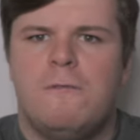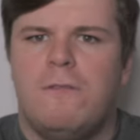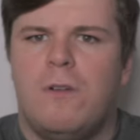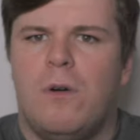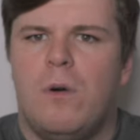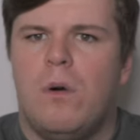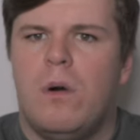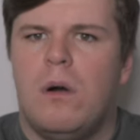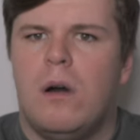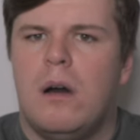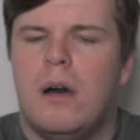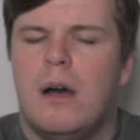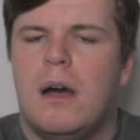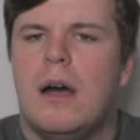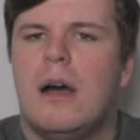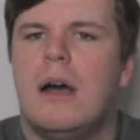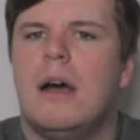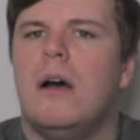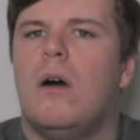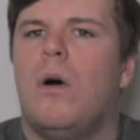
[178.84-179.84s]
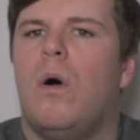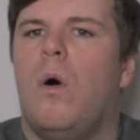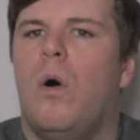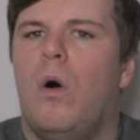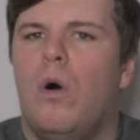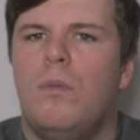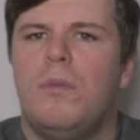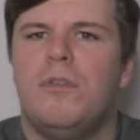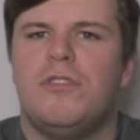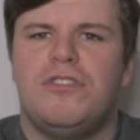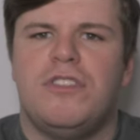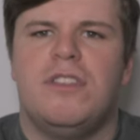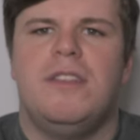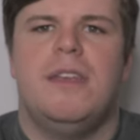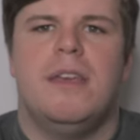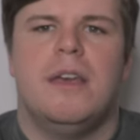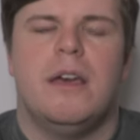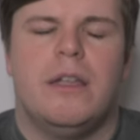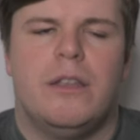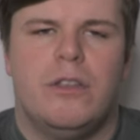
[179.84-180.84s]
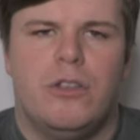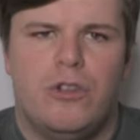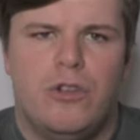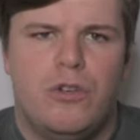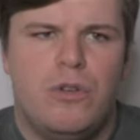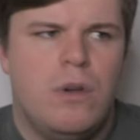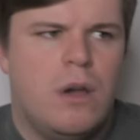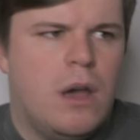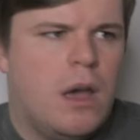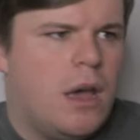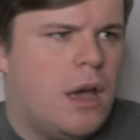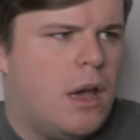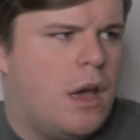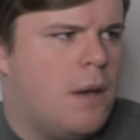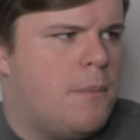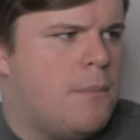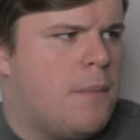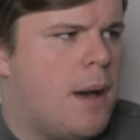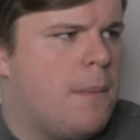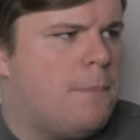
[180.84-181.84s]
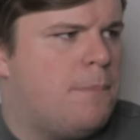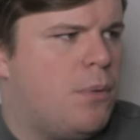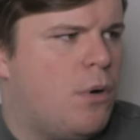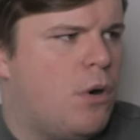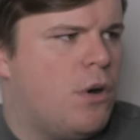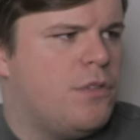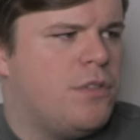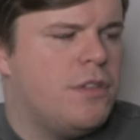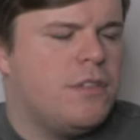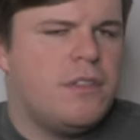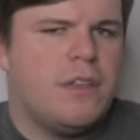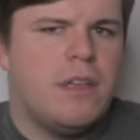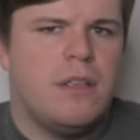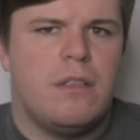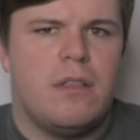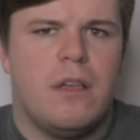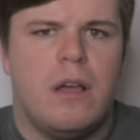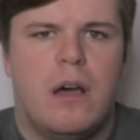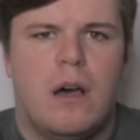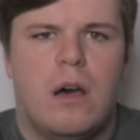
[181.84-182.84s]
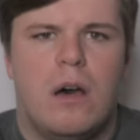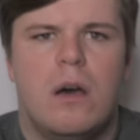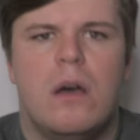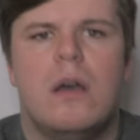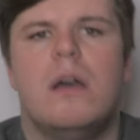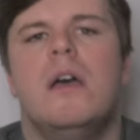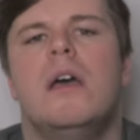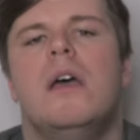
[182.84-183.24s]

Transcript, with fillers: for almost a year now. Um, I bought this guitar